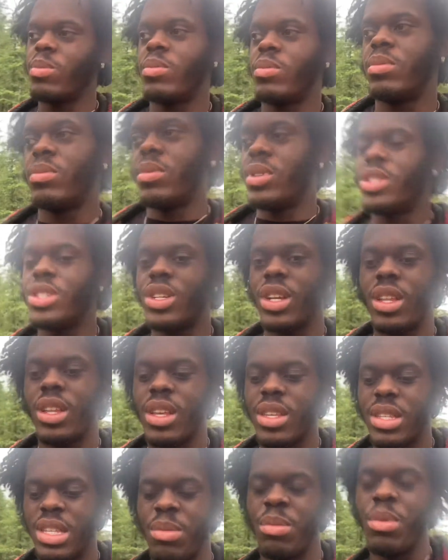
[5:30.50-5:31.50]
the
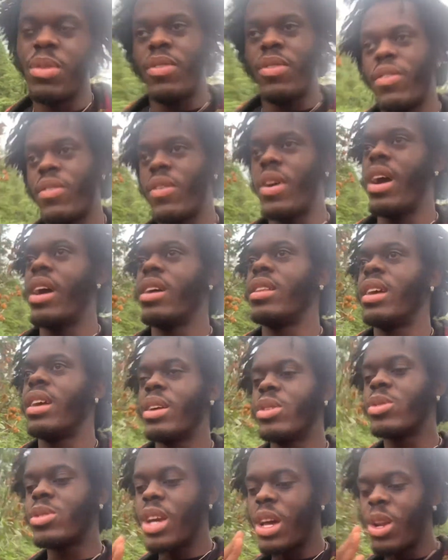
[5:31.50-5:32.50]
chilliest summer I've ever had. Like, it
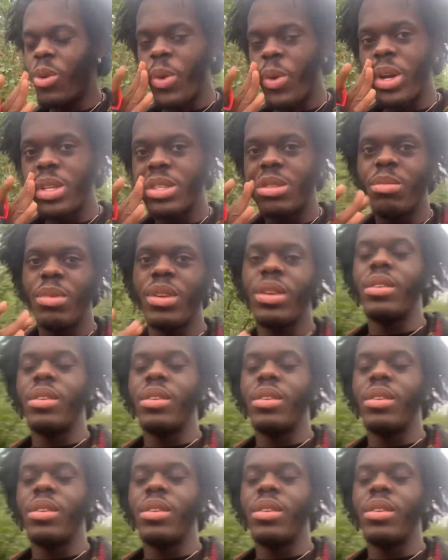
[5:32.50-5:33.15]
was kind of weird to me,